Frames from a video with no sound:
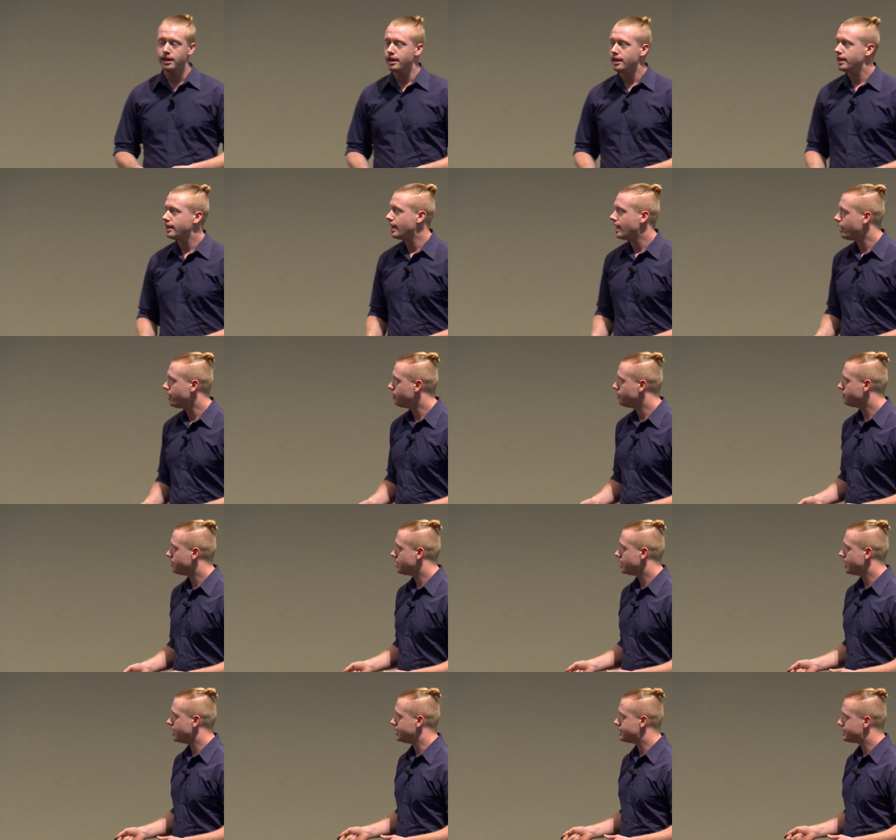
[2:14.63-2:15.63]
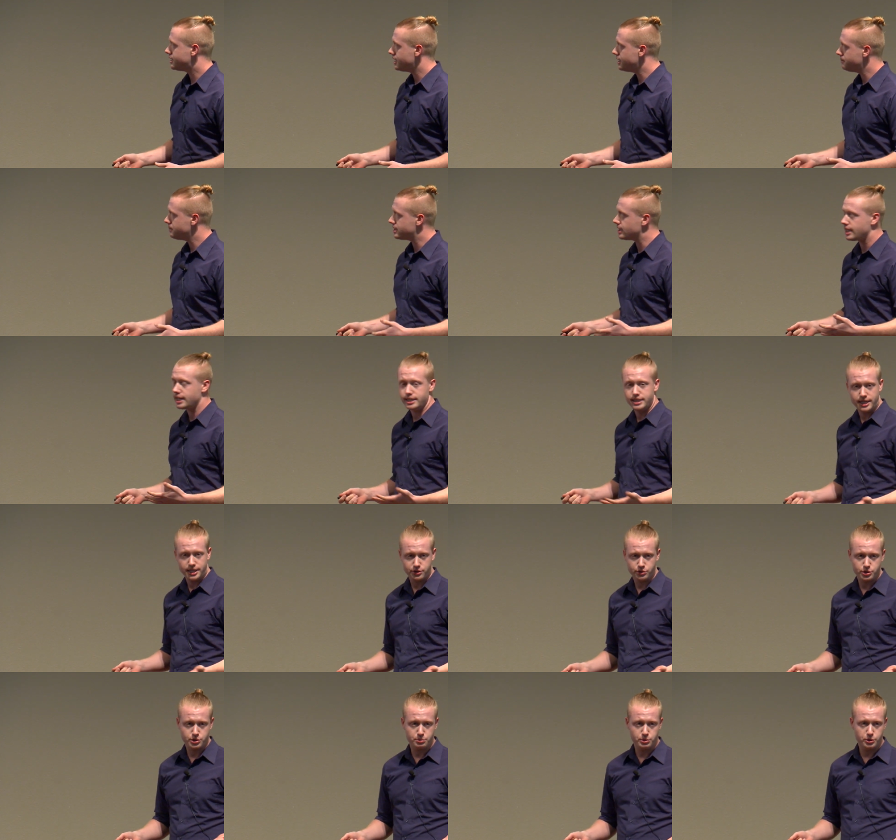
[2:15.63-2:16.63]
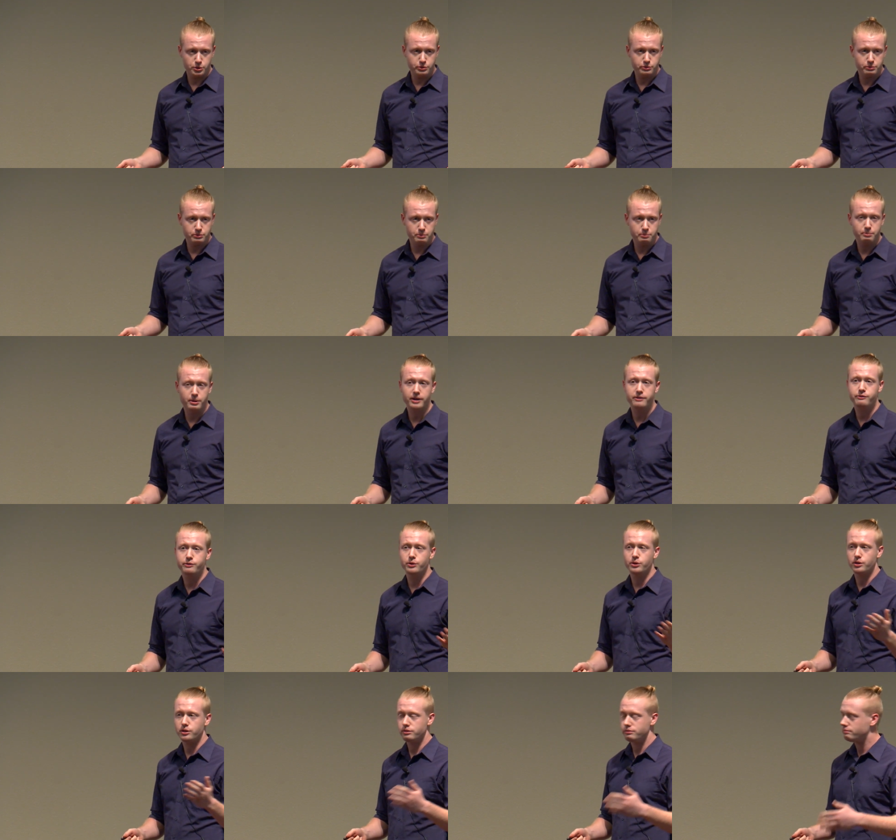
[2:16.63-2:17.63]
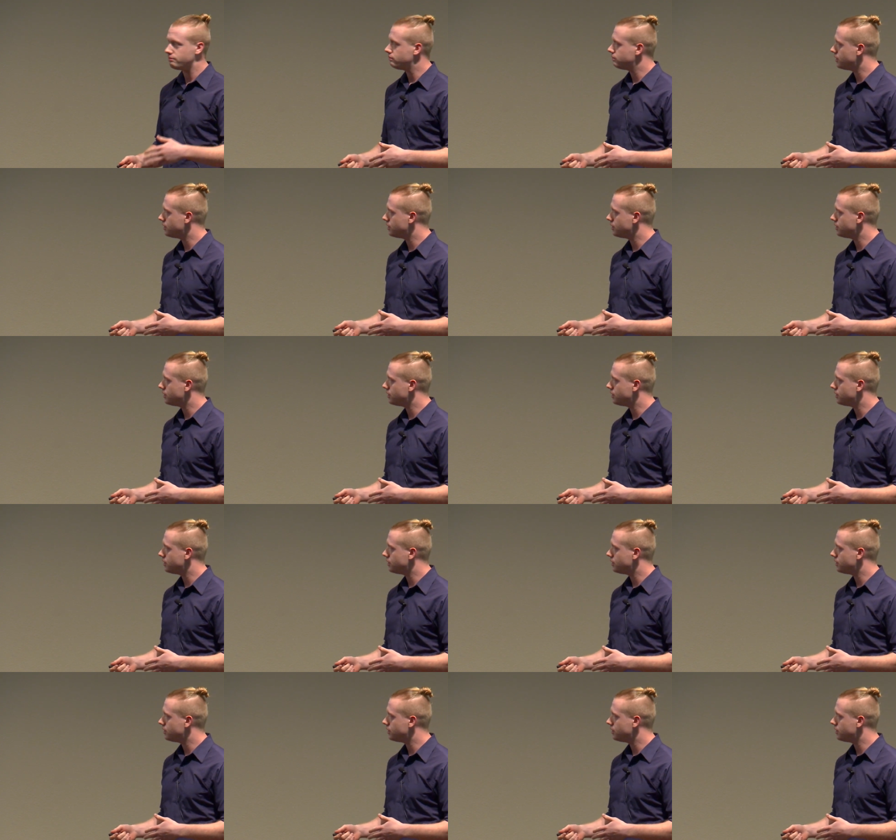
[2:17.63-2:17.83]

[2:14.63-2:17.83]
Now, it seems like a dangerous move, but for